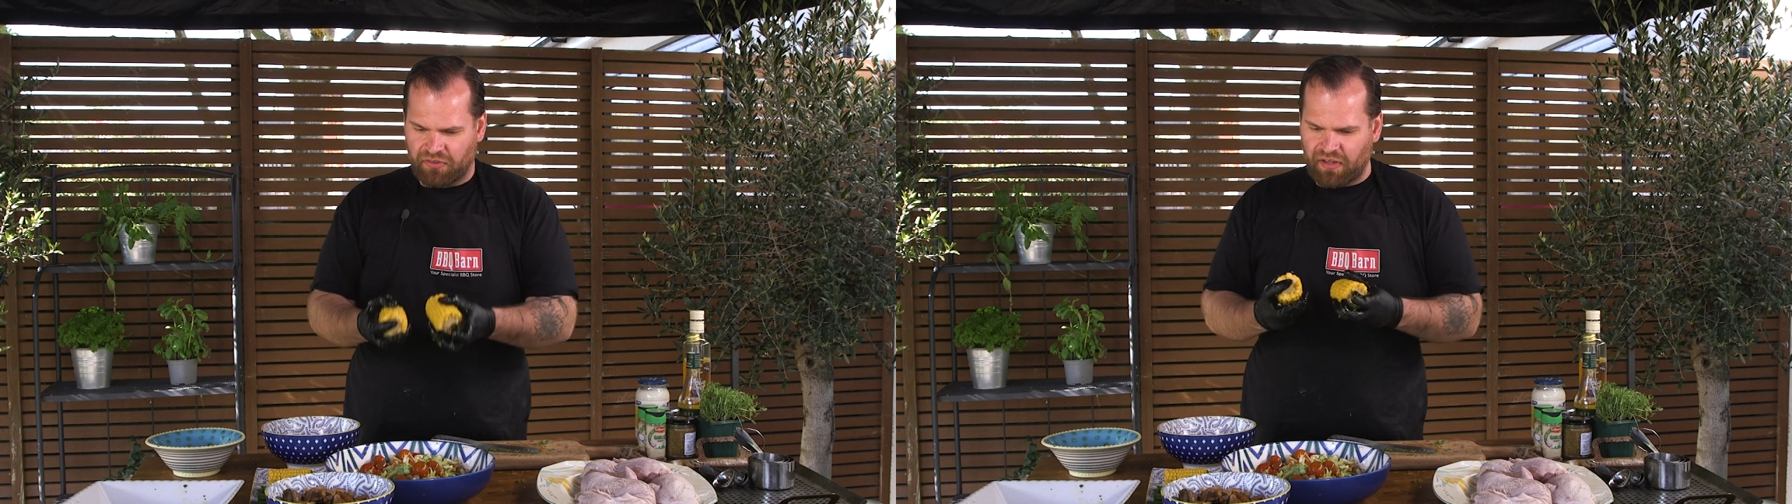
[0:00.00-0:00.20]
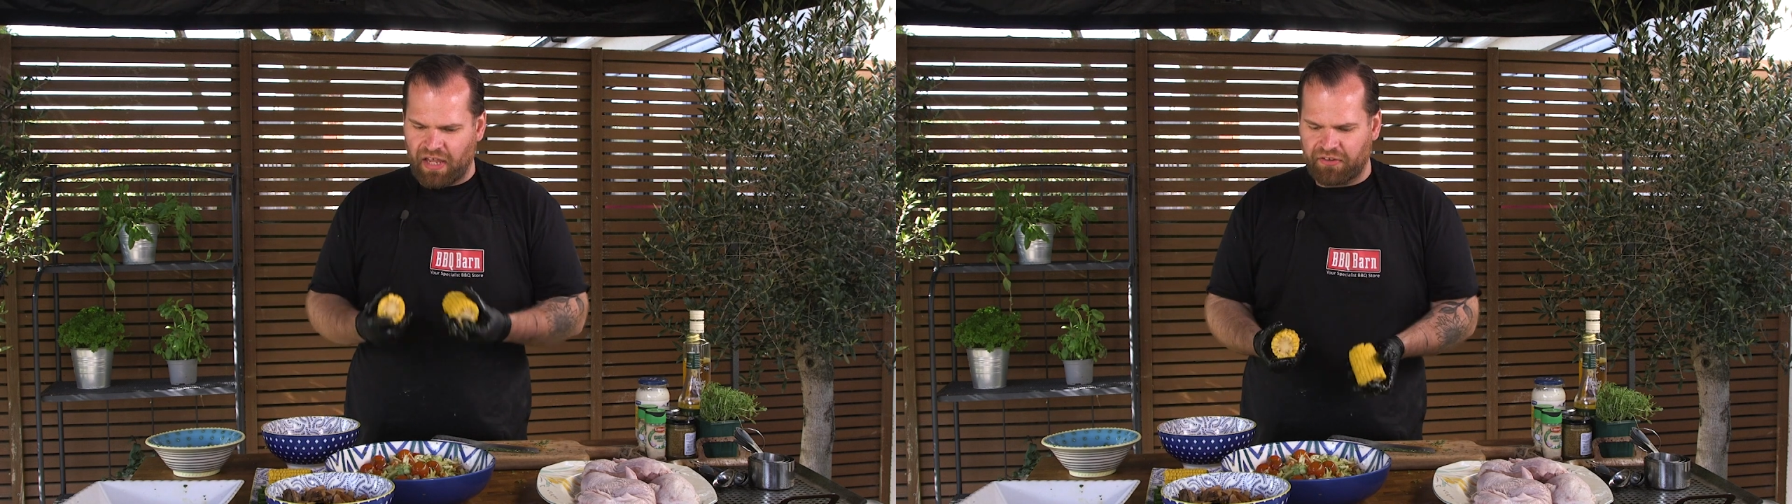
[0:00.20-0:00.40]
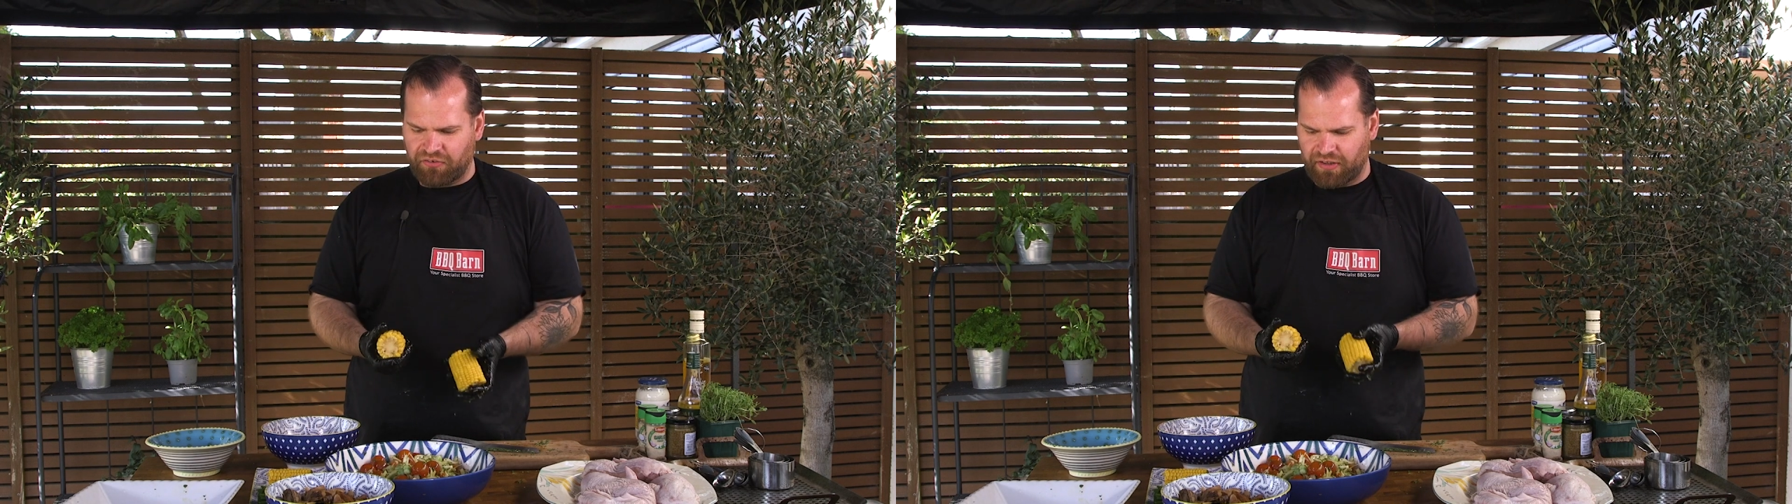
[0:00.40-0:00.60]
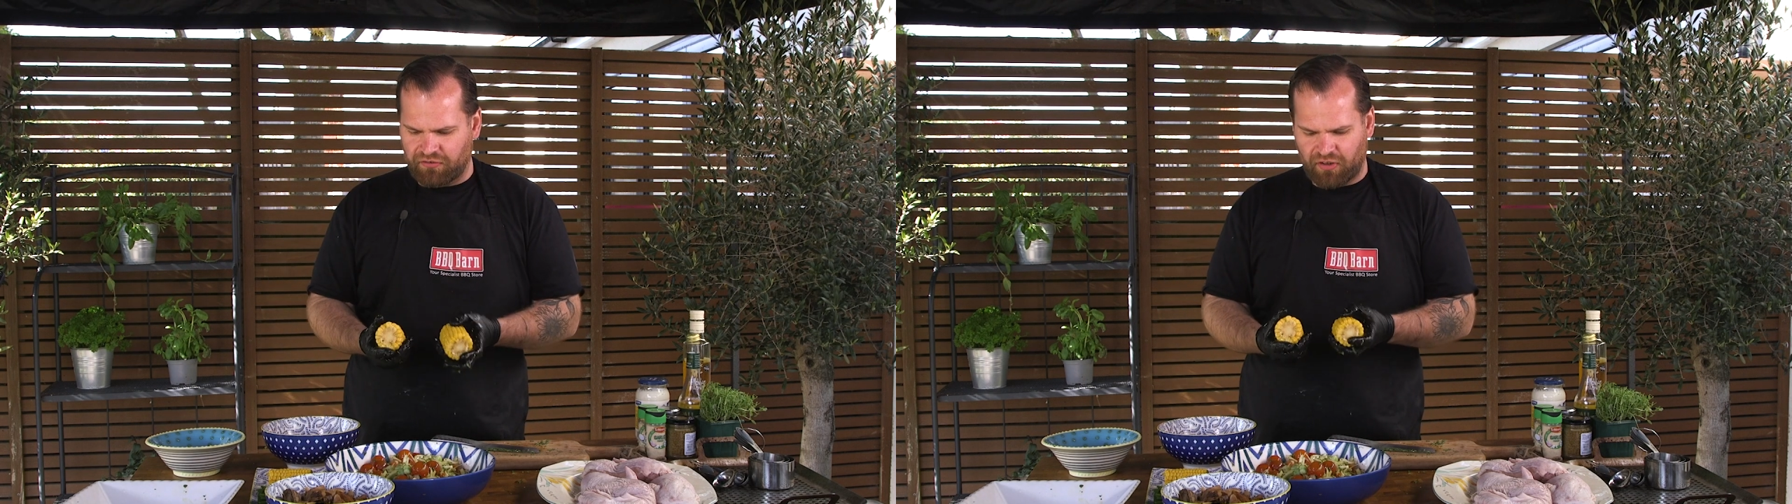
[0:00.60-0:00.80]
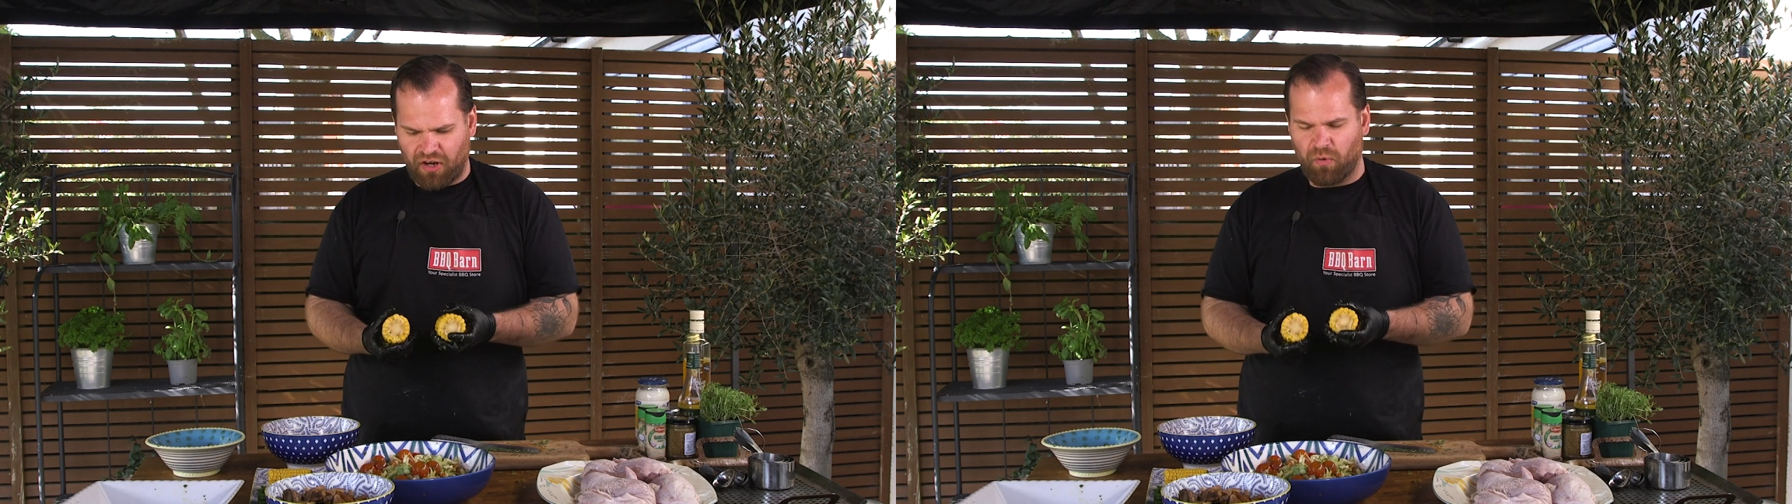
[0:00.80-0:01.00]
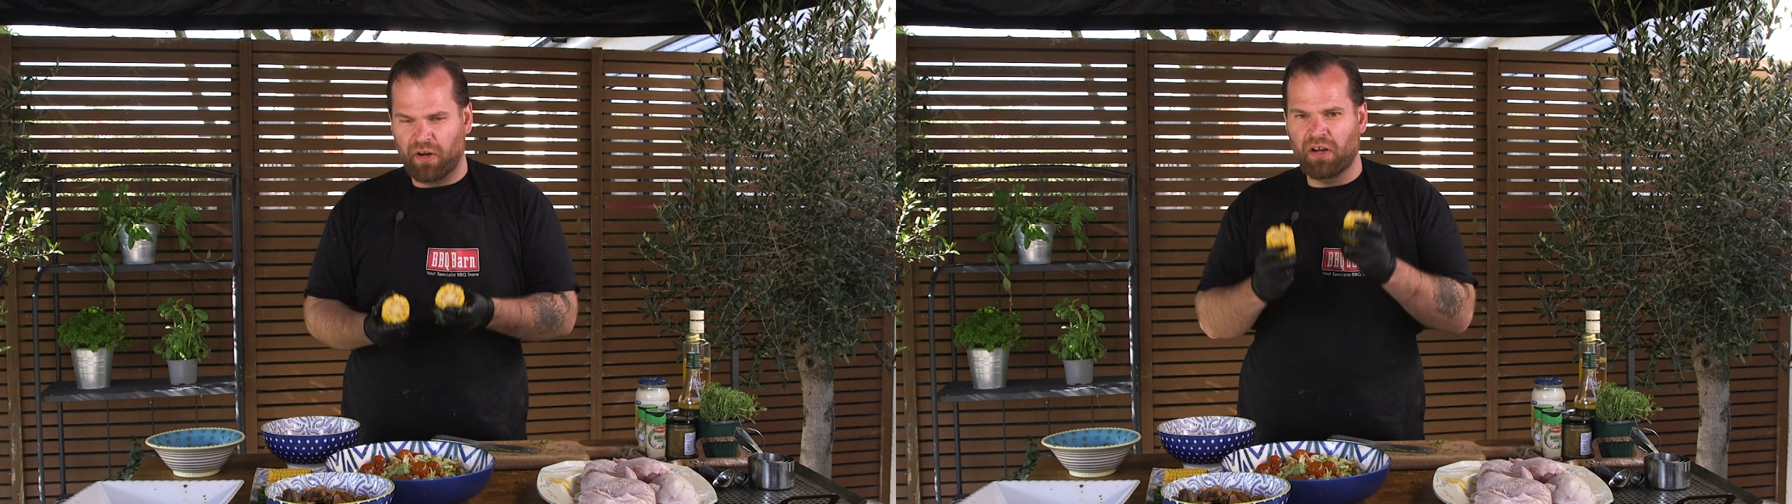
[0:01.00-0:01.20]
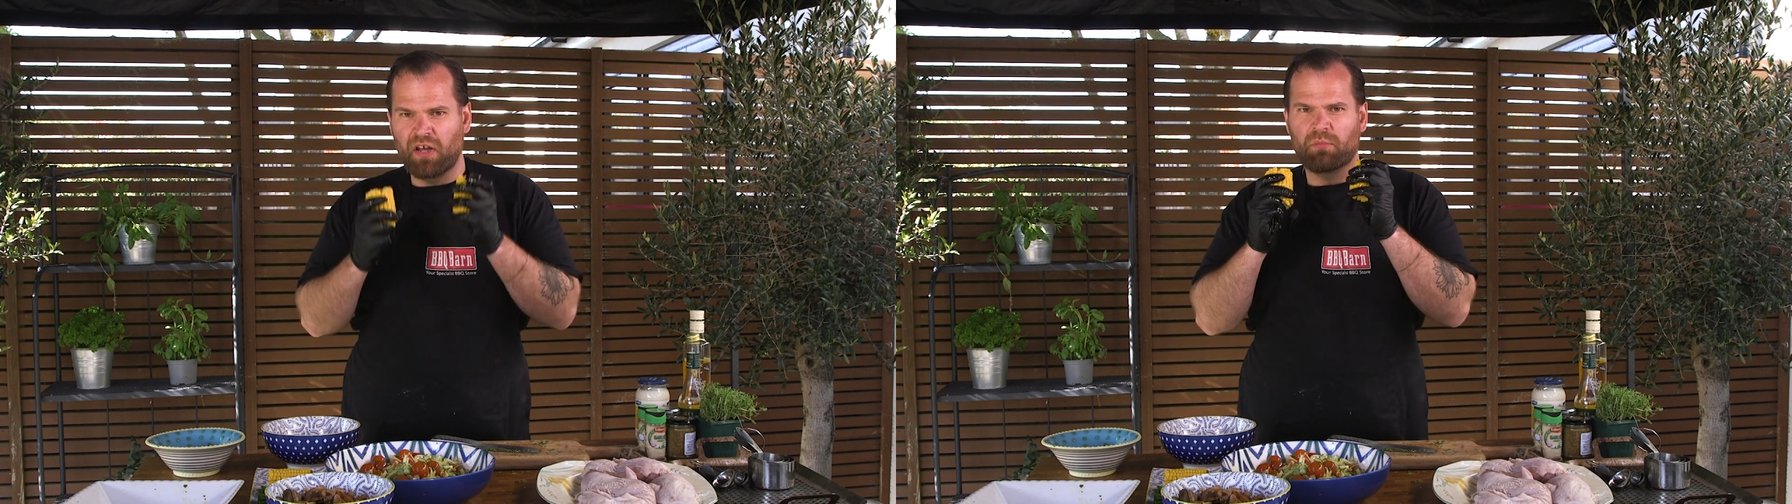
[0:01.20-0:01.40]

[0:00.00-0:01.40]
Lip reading: the last thing to go in,